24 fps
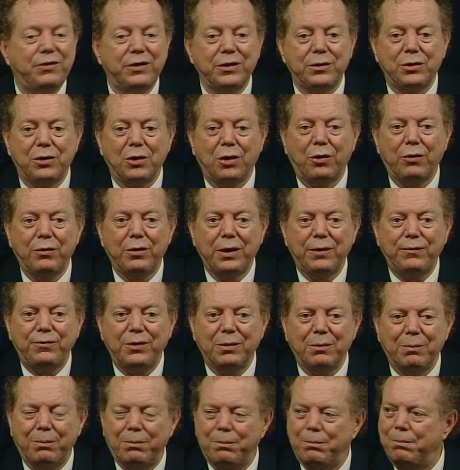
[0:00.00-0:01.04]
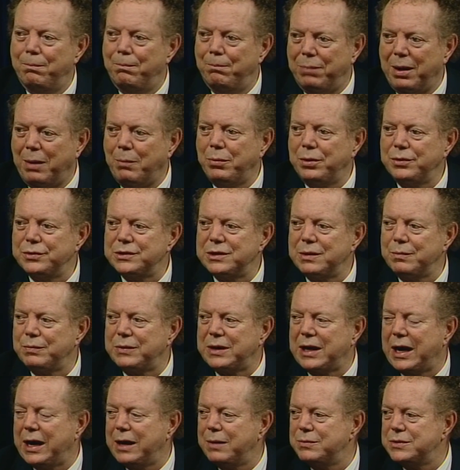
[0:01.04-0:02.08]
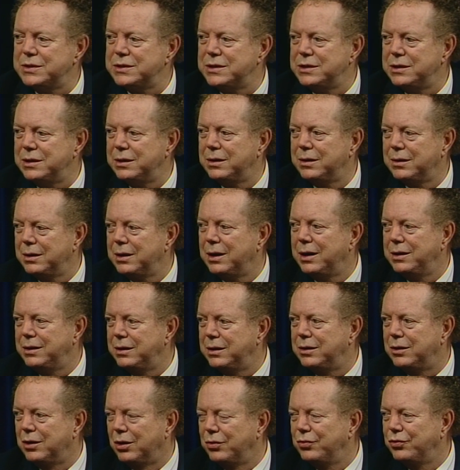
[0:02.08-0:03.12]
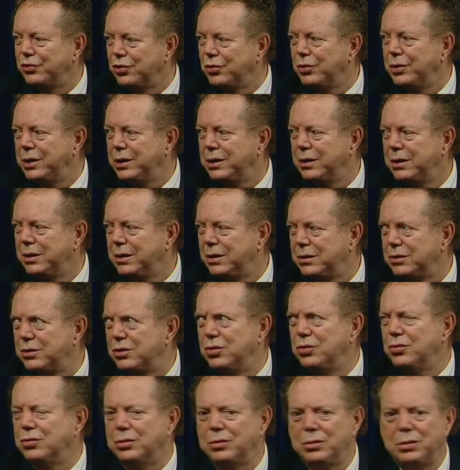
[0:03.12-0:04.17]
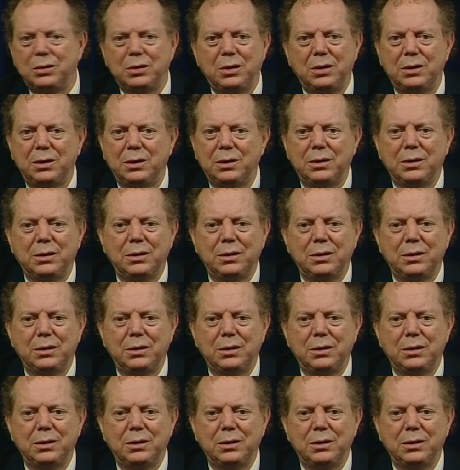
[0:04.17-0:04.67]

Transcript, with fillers: If you don't, if you bumble sometimes and you, and you don't do it, cool.